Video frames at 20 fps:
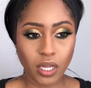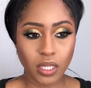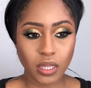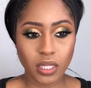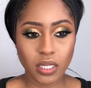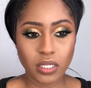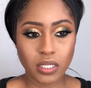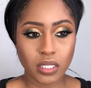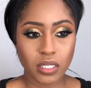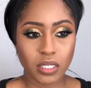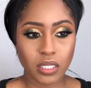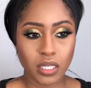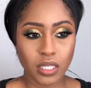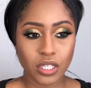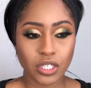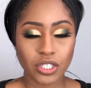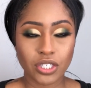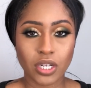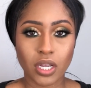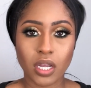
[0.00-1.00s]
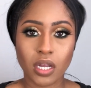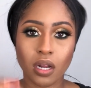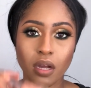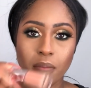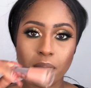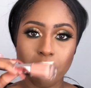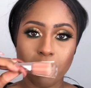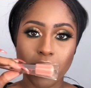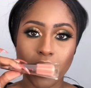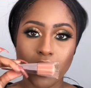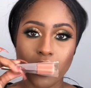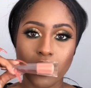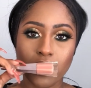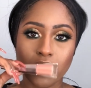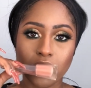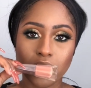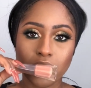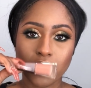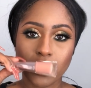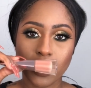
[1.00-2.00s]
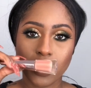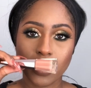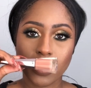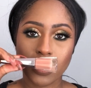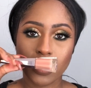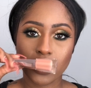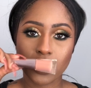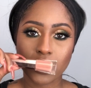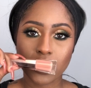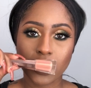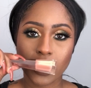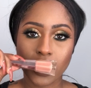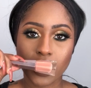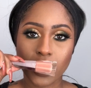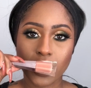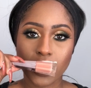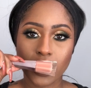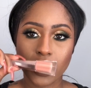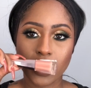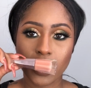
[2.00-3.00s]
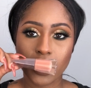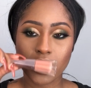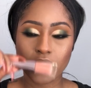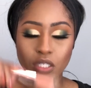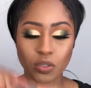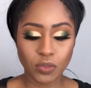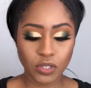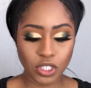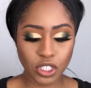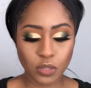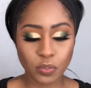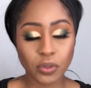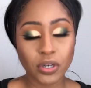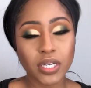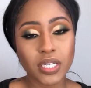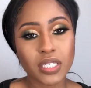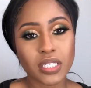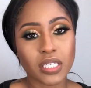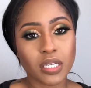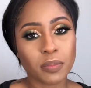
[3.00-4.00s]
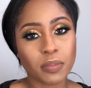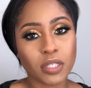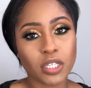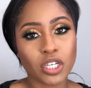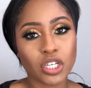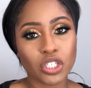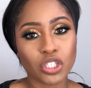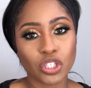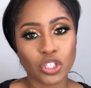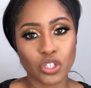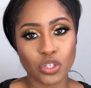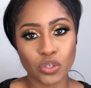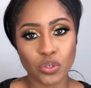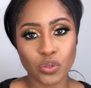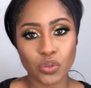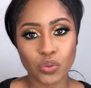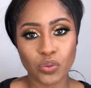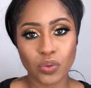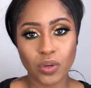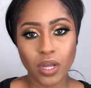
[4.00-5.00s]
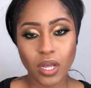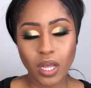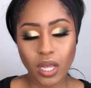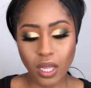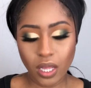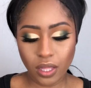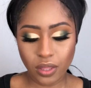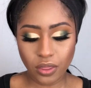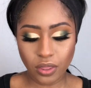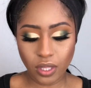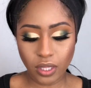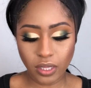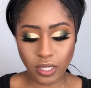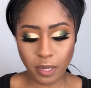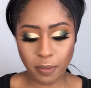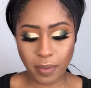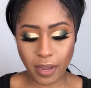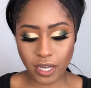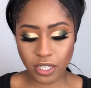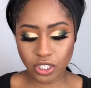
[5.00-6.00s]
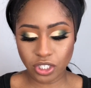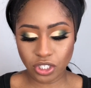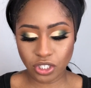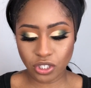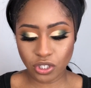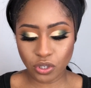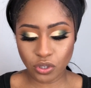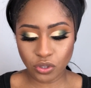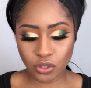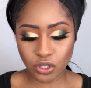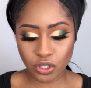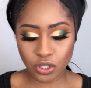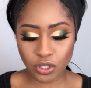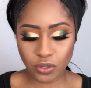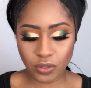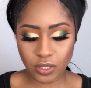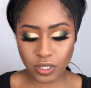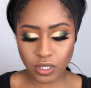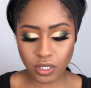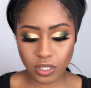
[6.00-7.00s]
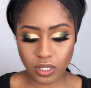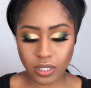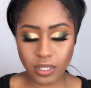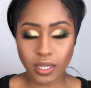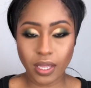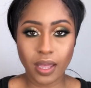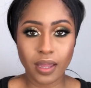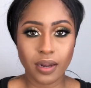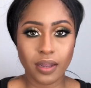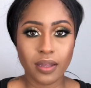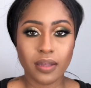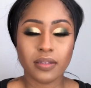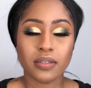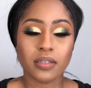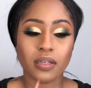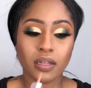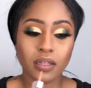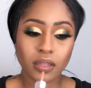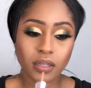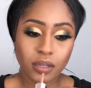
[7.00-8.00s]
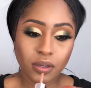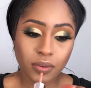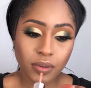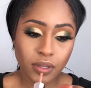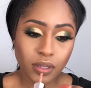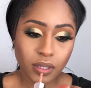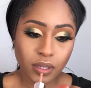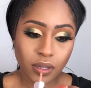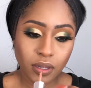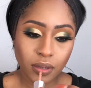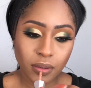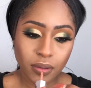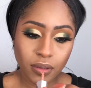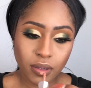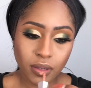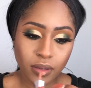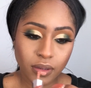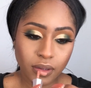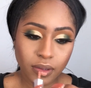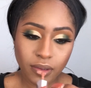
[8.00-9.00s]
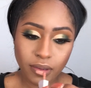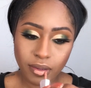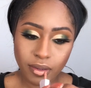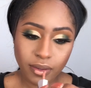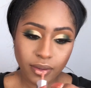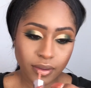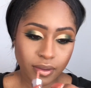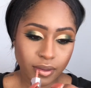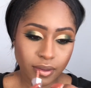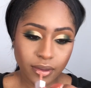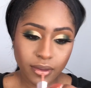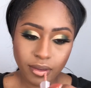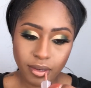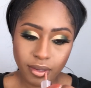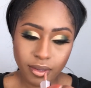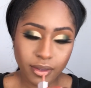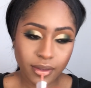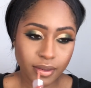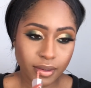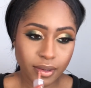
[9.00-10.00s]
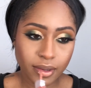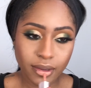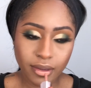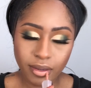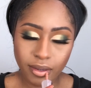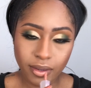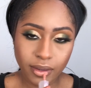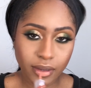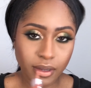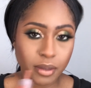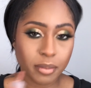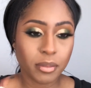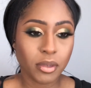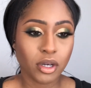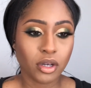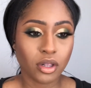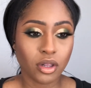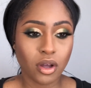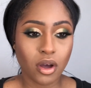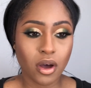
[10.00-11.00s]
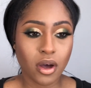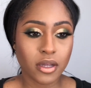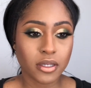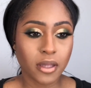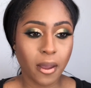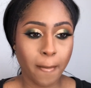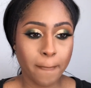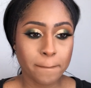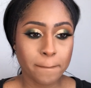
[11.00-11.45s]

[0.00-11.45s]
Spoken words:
This is in the shade Unbuttoned, and it looks like this, which is pretty similar to the lip I just showed you. It's just that it's a liquid lip and it's not a gloss.